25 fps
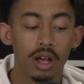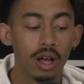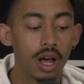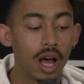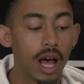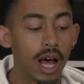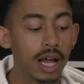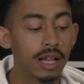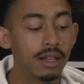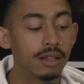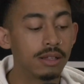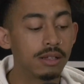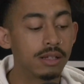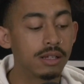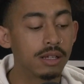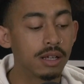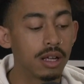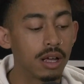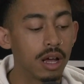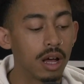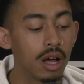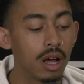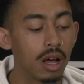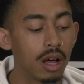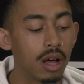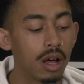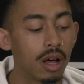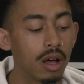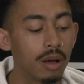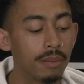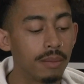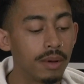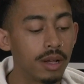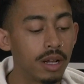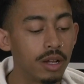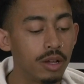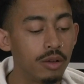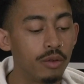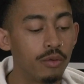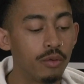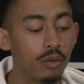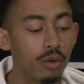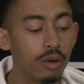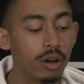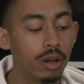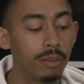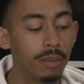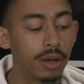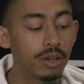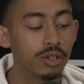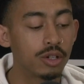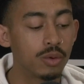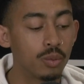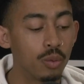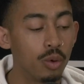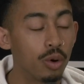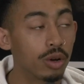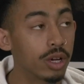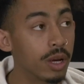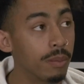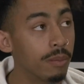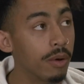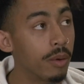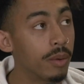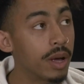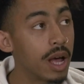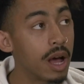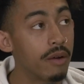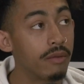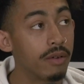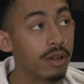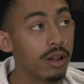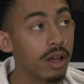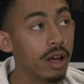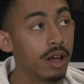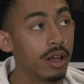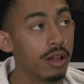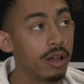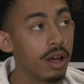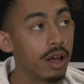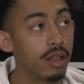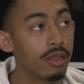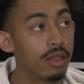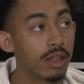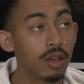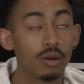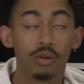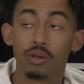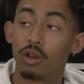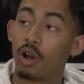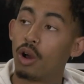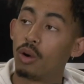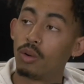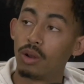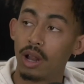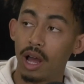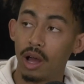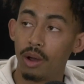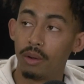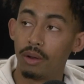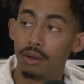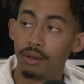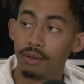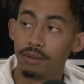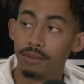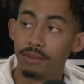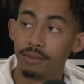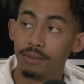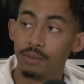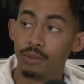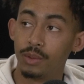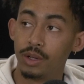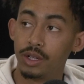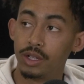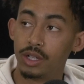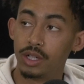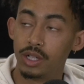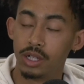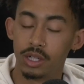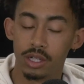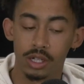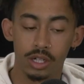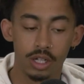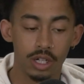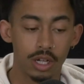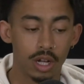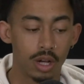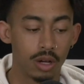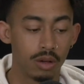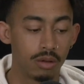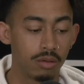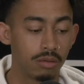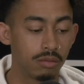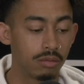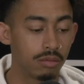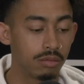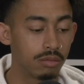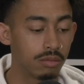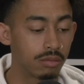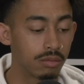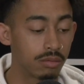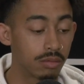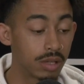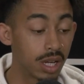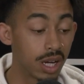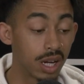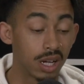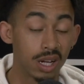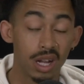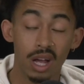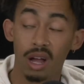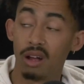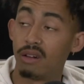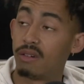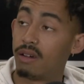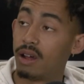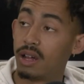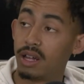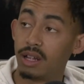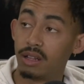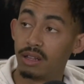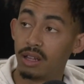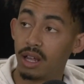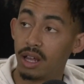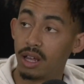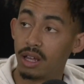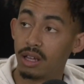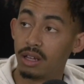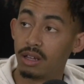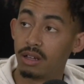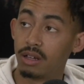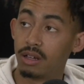And I mean, you've already mentioned walking, but we have a thing called Whole Hour, which is take an hour out of your day.